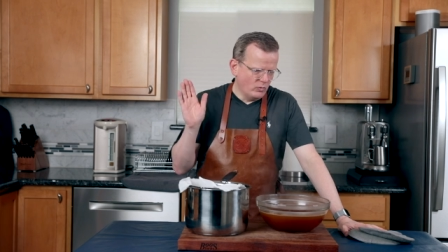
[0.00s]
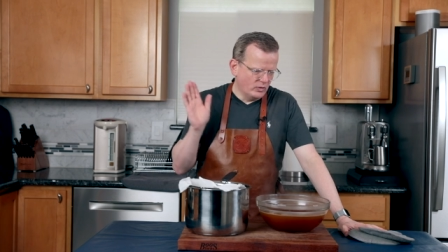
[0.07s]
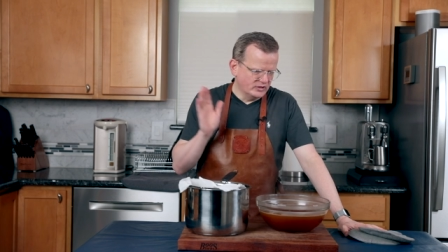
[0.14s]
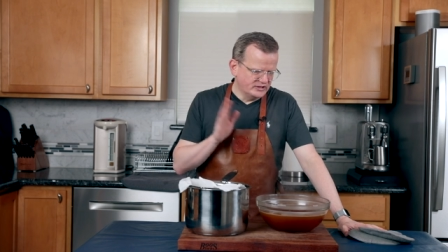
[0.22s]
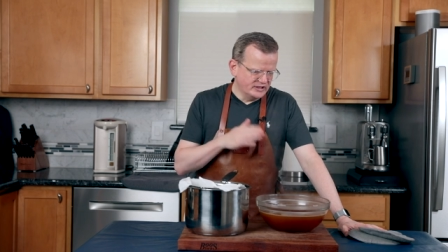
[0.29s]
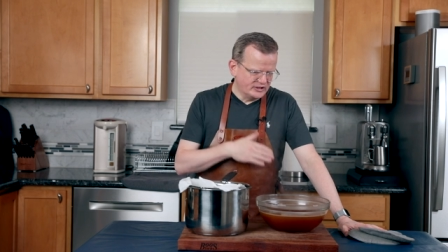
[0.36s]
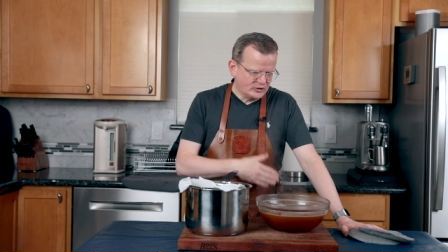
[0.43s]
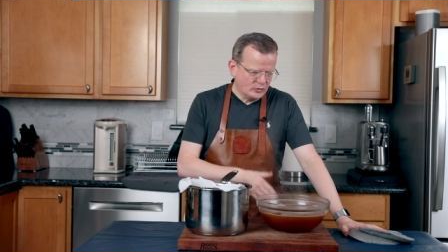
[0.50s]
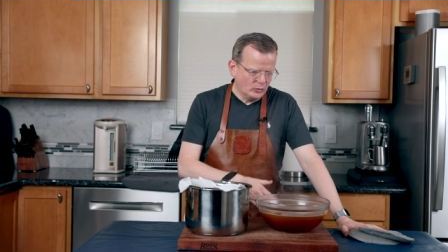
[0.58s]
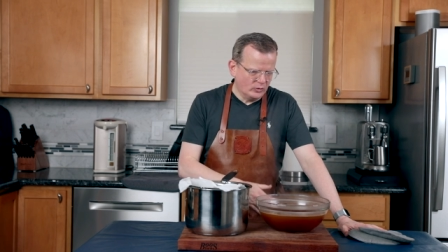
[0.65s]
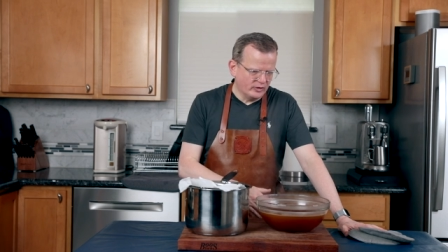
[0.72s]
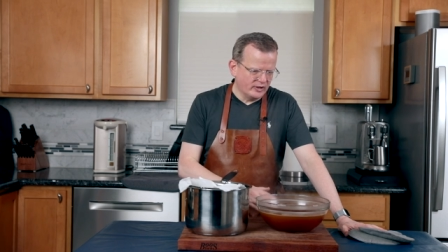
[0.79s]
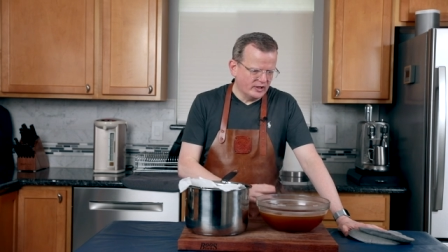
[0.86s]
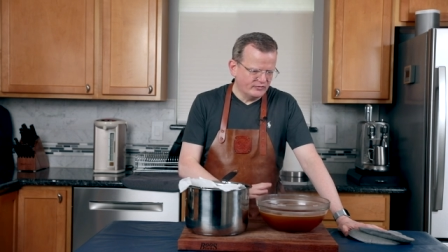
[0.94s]
Once it's
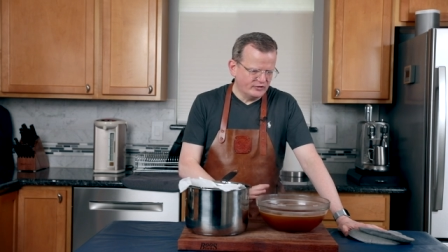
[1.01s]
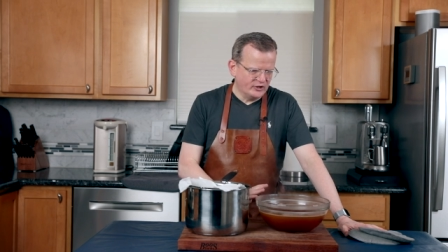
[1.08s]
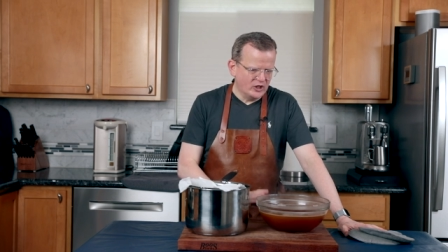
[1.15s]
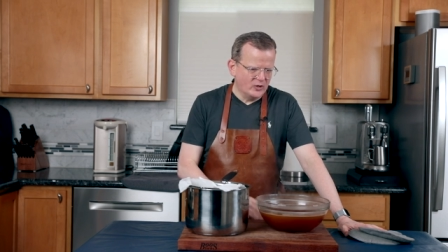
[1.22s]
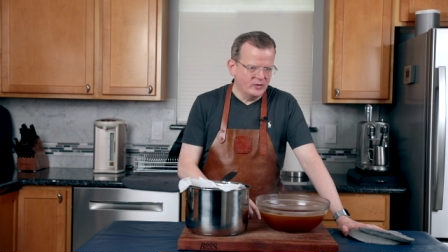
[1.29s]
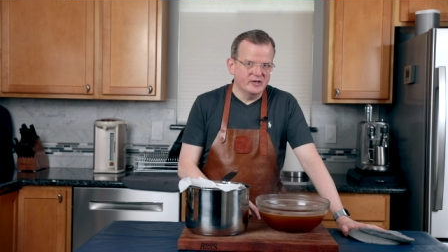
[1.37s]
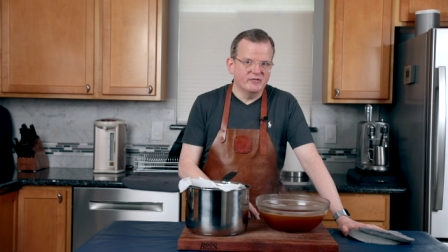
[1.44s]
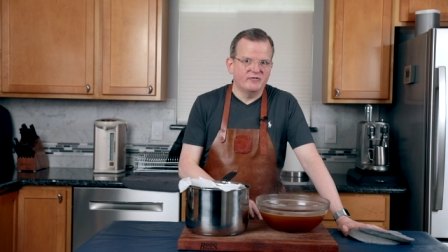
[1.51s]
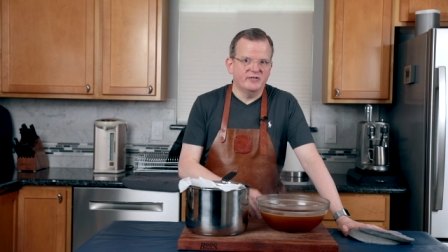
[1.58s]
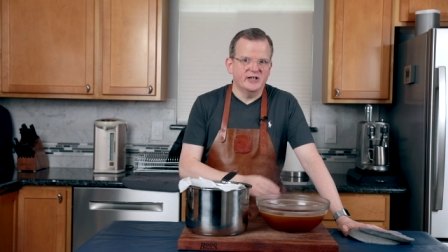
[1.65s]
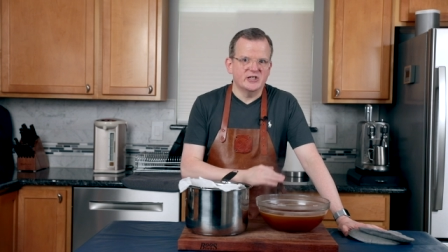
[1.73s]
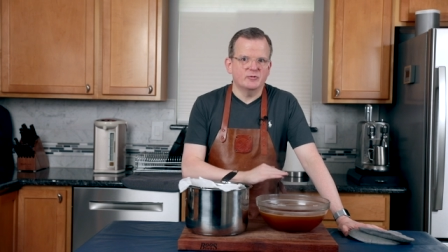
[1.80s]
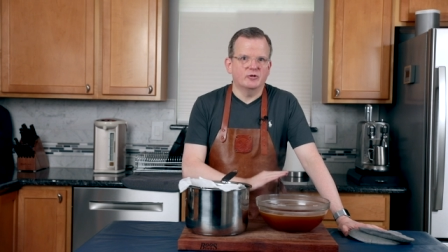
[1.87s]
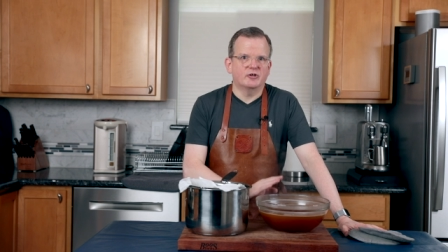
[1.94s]
cool enough to go in the
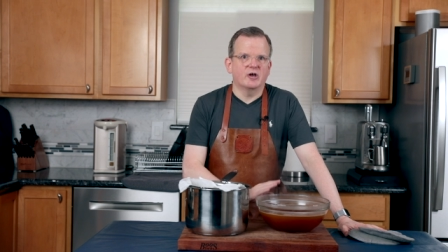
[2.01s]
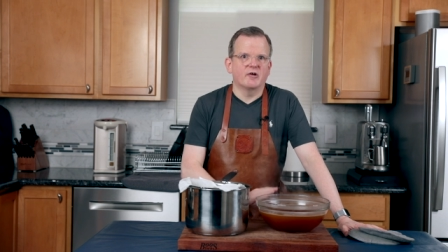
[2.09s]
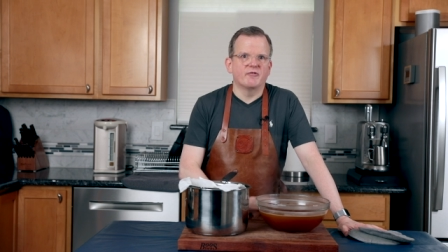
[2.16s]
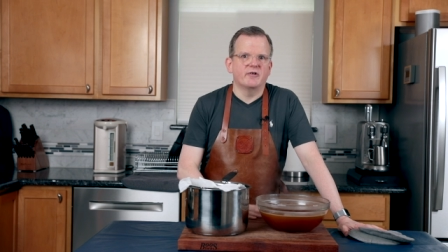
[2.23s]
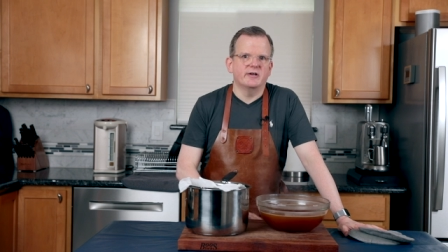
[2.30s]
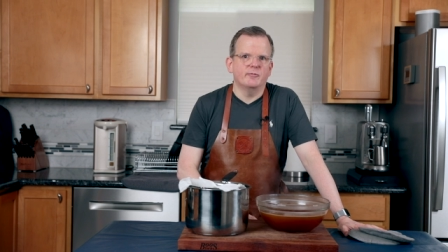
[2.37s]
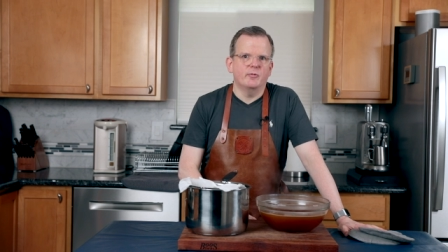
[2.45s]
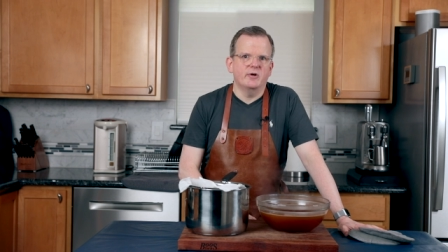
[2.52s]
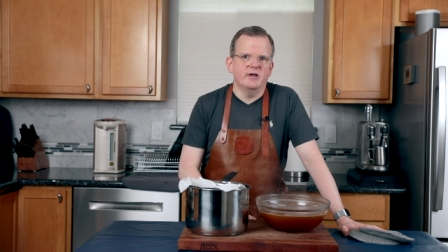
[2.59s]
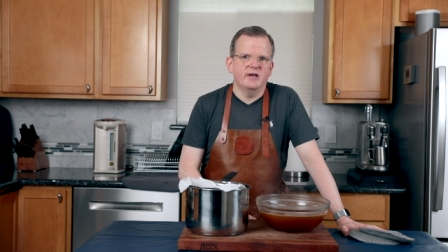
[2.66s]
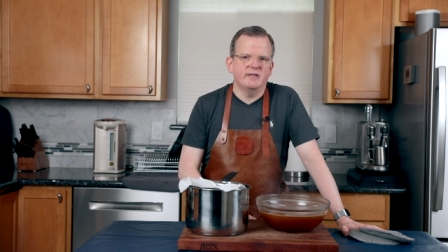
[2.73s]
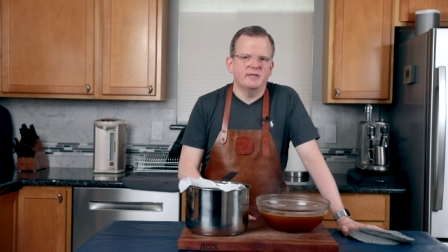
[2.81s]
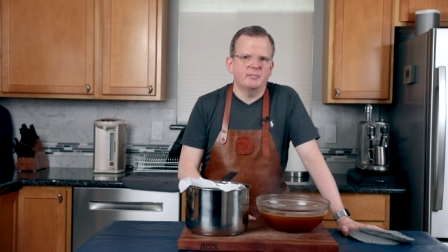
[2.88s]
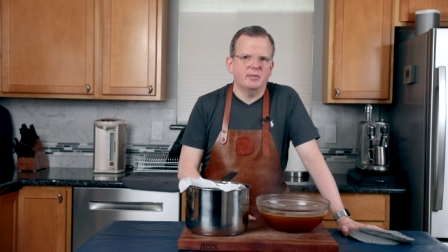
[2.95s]
fridge, we'll cover it
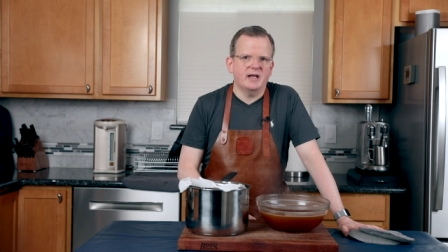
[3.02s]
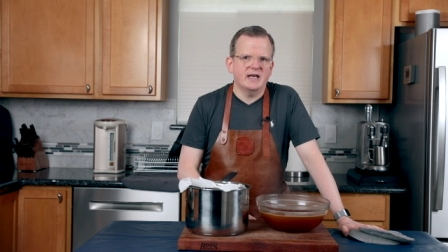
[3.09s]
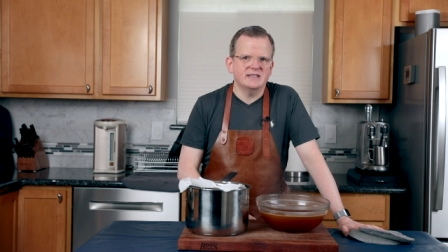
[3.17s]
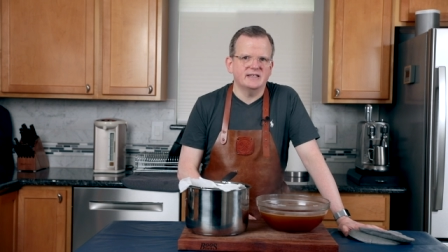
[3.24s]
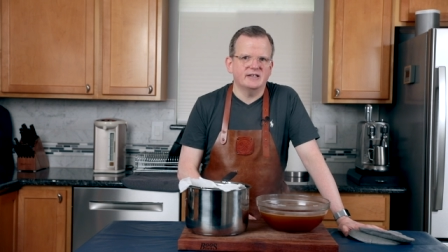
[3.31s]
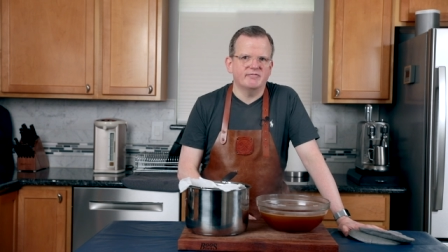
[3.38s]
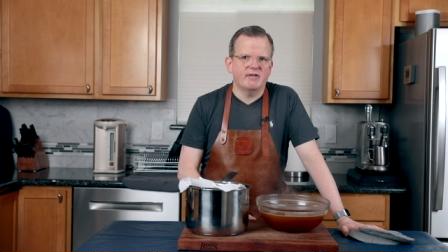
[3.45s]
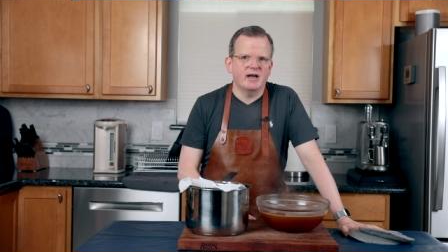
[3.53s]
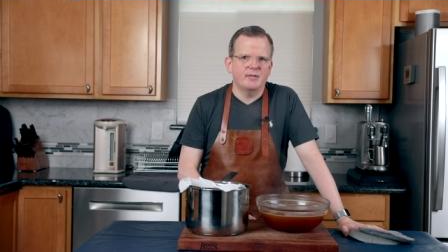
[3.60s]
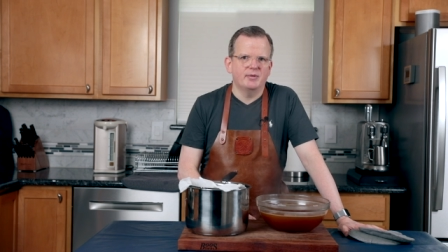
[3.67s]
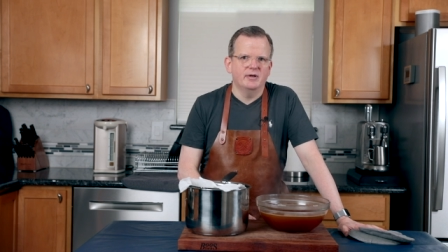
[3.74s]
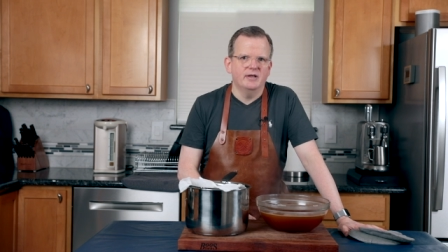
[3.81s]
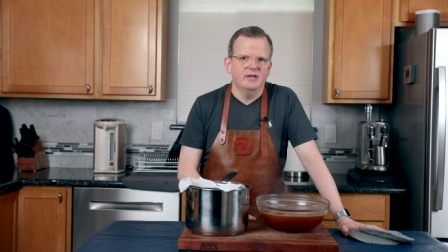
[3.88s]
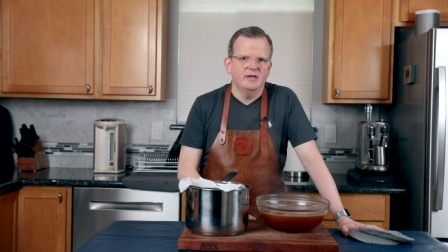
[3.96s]
with plastic wrap